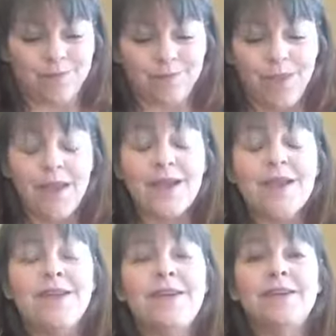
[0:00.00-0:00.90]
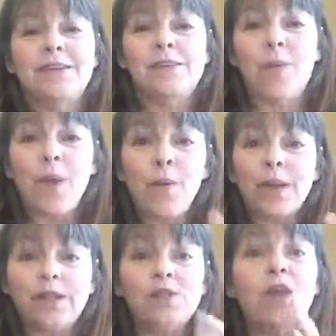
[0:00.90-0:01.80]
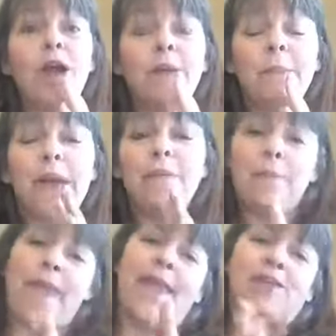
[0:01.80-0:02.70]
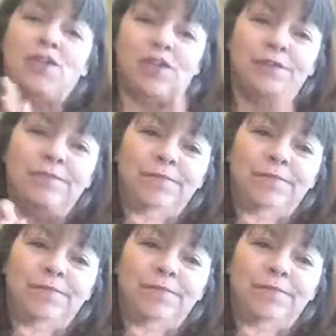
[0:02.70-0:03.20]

So I wanted to talk about passion.